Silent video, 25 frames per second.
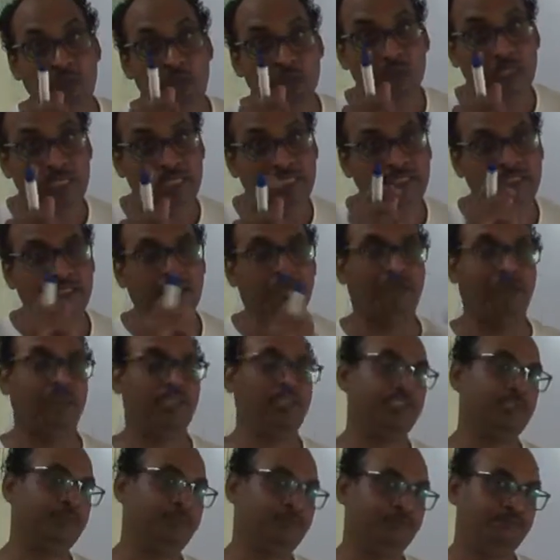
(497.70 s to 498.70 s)
unit
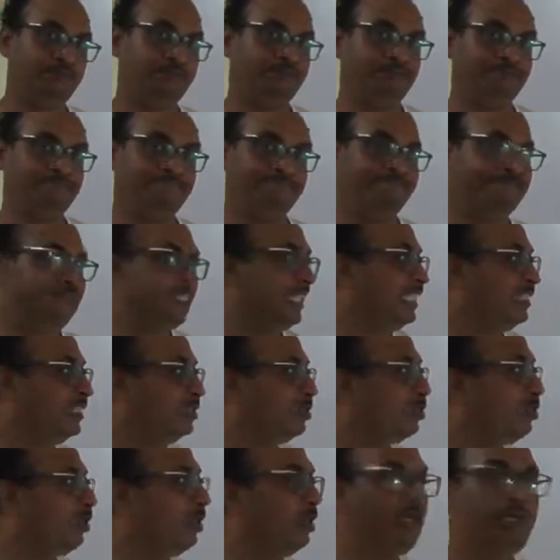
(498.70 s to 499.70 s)
charge is
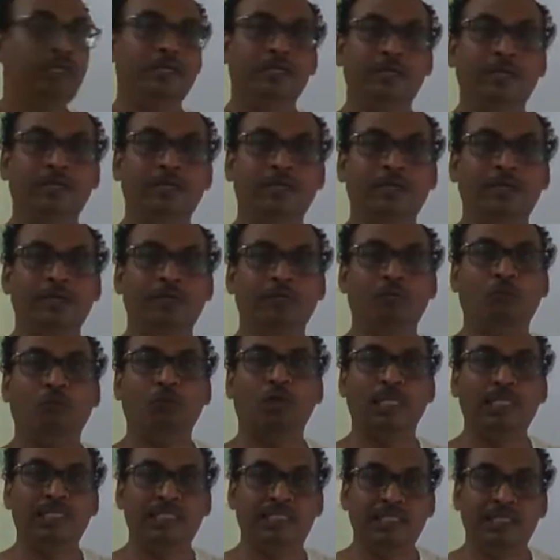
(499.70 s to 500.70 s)
called
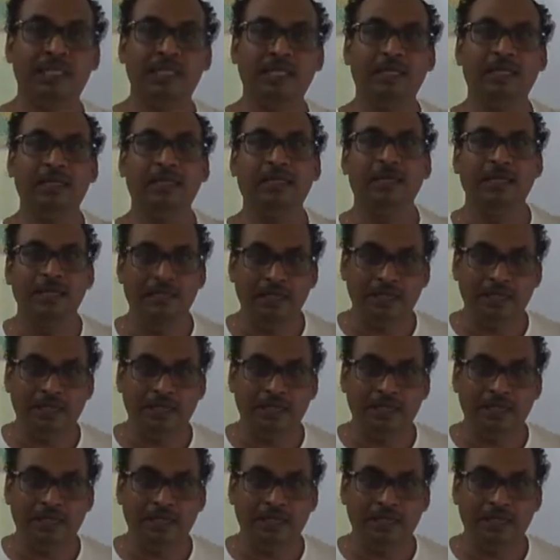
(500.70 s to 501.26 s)
potential